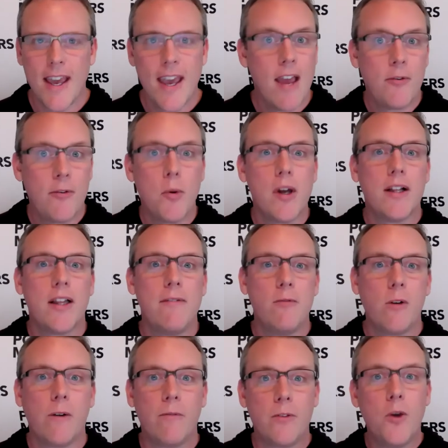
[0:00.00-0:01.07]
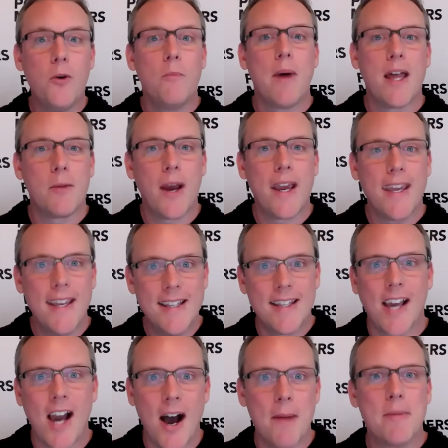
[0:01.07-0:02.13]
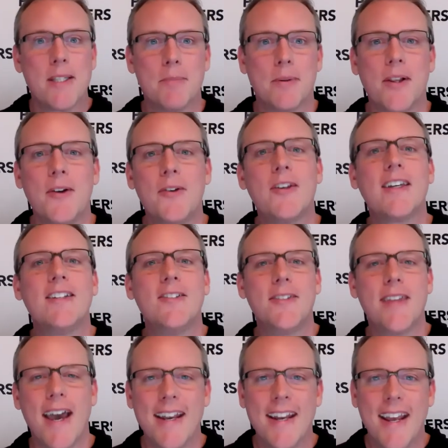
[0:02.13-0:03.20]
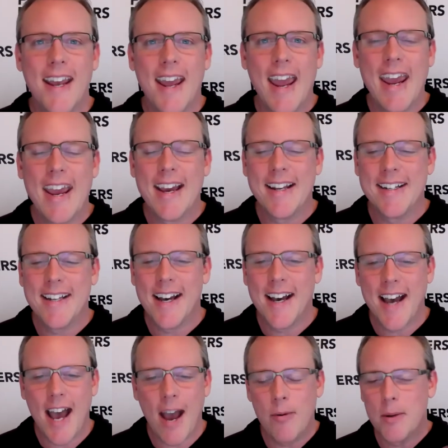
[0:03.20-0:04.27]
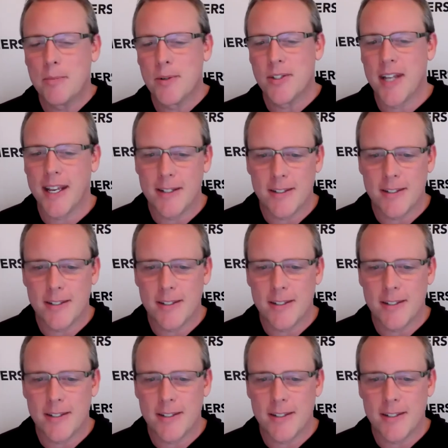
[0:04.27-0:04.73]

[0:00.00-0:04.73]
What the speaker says: If you want to leave a review, by the way, in the comments below, you can do that, and I would appreciate it.